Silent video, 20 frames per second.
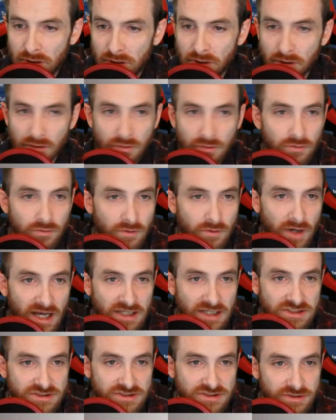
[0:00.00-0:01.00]
Oh,
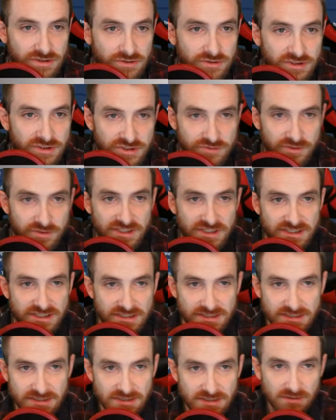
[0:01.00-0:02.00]
actually, goodness gracious.